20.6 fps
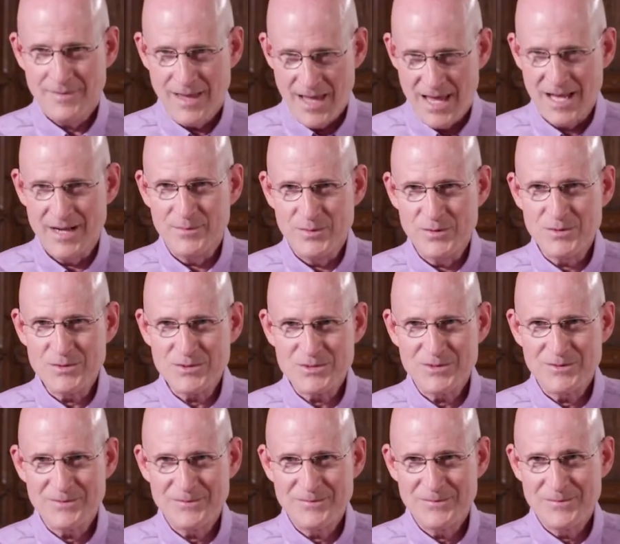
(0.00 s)

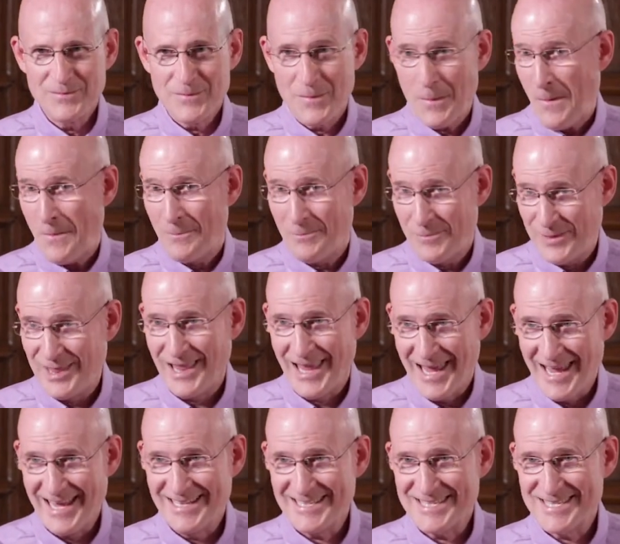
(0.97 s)
Animals,
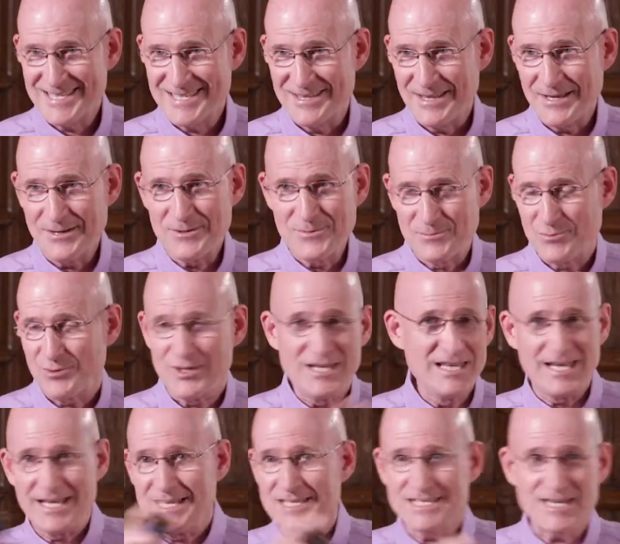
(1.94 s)
plants. They're
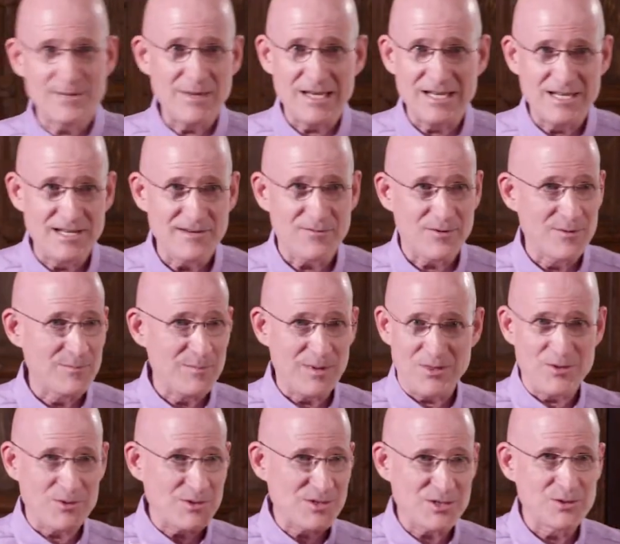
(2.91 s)
breathing in something different,
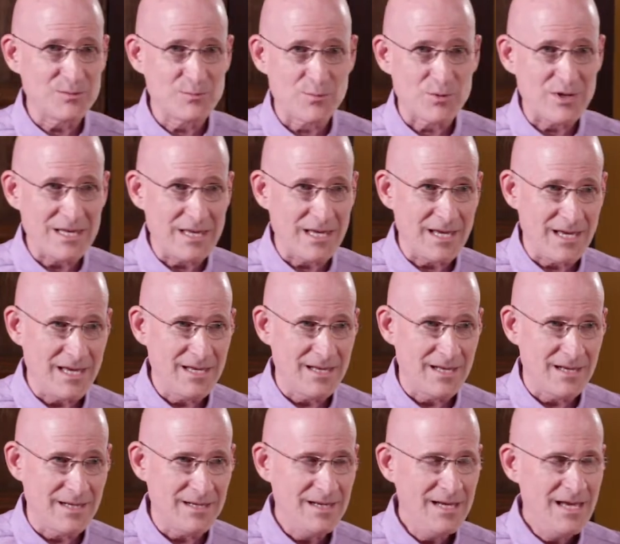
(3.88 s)
but they're still breathing
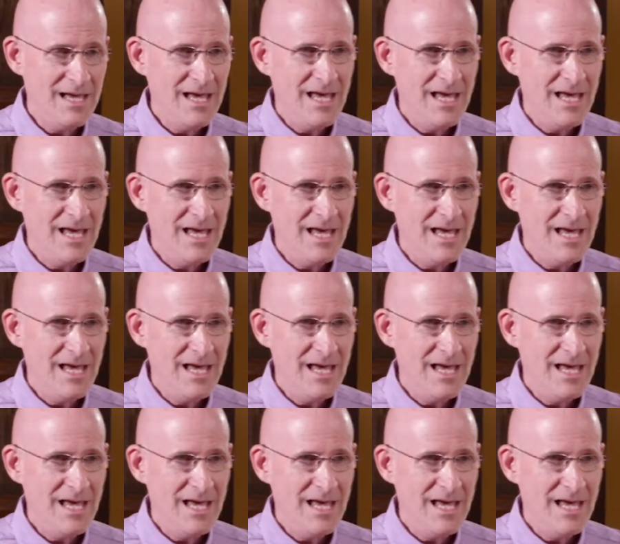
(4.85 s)
in.